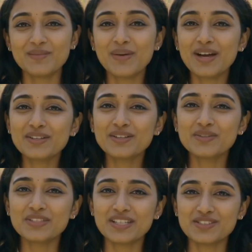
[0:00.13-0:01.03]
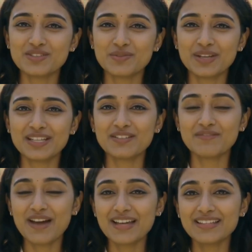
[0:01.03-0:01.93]
Migraswift nasal spray is a
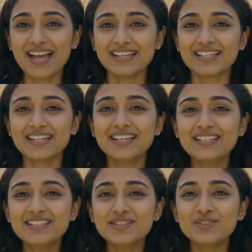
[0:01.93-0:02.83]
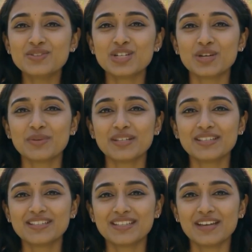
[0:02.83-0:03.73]
fast-acting, easy-to-use treatment
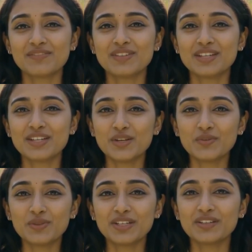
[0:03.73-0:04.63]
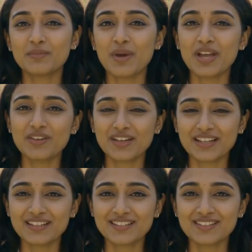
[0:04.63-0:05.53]
designed for the acute relief of migraine
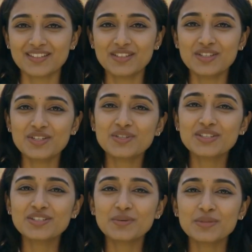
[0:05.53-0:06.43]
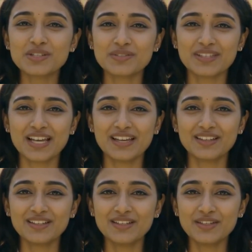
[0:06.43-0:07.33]
headaches. Using Zolmitriptan,
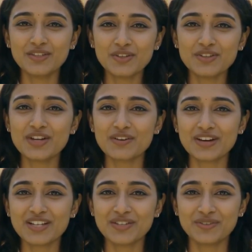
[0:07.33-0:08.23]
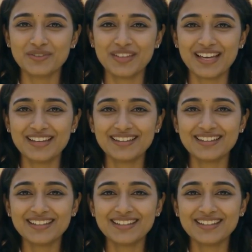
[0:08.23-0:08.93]
a third-generation triptan,